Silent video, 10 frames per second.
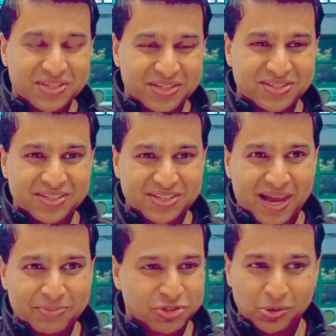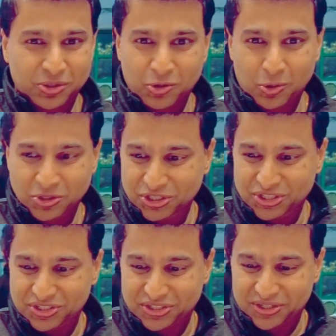It's absolutely
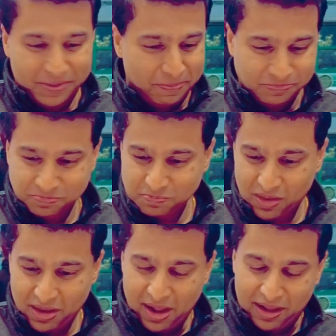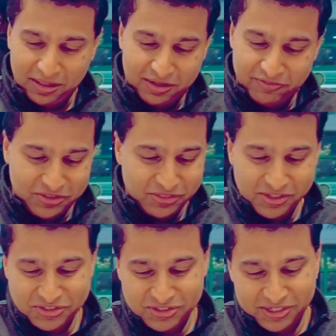gorgeous, this thing. I love eating
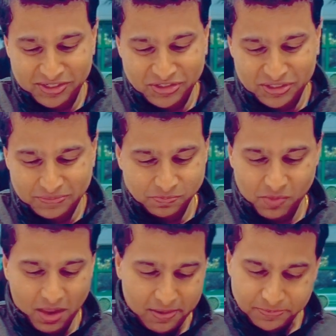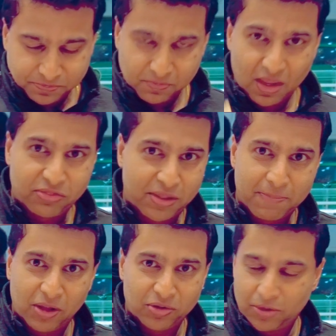these things. They
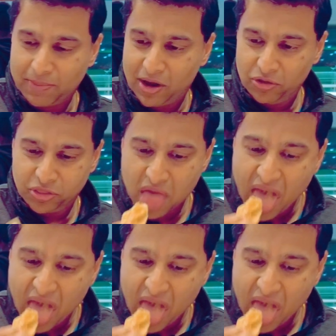melt in your mouth.